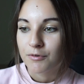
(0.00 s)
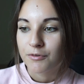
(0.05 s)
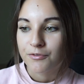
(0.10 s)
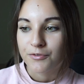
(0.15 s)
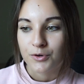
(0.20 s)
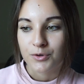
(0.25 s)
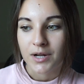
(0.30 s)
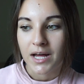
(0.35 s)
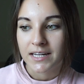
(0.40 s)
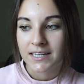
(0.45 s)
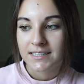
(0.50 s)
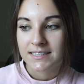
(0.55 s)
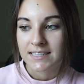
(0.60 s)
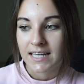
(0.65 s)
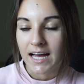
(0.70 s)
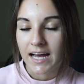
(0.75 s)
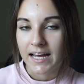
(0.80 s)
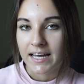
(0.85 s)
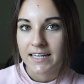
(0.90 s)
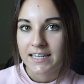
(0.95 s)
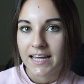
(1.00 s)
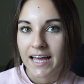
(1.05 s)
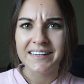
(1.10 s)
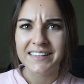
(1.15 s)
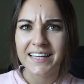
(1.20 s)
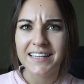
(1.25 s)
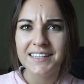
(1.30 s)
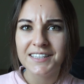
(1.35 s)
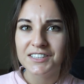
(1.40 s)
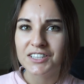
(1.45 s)
fruit on the side,
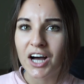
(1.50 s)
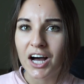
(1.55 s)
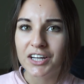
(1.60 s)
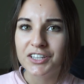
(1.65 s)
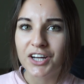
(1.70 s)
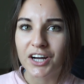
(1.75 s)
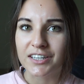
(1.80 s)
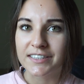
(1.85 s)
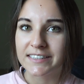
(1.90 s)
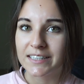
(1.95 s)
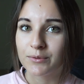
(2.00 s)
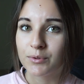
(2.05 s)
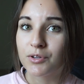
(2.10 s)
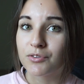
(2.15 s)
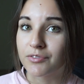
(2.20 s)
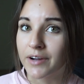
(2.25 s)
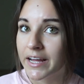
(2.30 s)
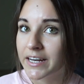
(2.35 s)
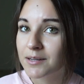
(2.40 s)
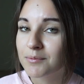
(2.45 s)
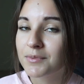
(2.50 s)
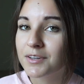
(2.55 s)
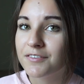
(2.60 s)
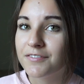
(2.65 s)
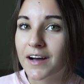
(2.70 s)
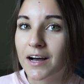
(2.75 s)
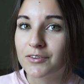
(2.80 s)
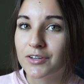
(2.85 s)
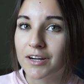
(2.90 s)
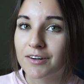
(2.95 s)
and then these hot dogs that we randomly
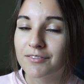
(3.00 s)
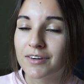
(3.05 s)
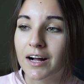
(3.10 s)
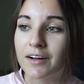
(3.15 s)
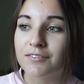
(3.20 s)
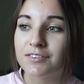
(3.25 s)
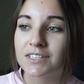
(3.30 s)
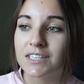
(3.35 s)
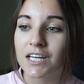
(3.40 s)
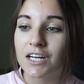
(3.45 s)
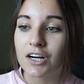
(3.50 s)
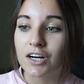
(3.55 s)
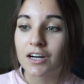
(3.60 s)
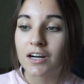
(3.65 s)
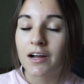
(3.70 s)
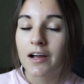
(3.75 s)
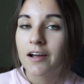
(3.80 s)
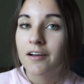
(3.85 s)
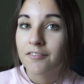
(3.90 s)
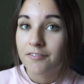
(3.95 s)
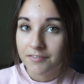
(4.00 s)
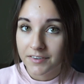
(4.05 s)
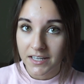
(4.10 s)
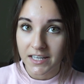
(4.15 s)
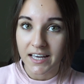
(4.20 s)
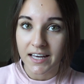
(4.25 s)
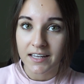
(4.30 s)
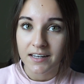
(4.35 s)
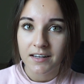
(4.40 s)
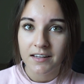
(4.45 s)
found at Ralph's that are
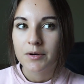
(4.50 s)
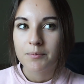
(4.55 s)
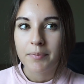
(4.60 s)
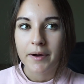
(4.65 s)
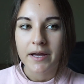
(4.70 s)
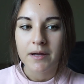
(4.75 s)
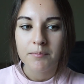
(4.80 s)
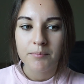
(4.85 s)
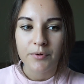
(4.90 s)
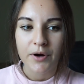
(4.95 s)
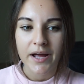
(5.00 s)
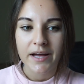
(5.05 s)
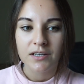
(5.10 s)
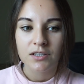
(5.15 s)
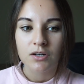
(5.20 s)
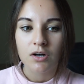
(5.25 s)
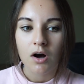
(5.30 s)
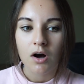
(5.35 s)
vegan. They're by a brand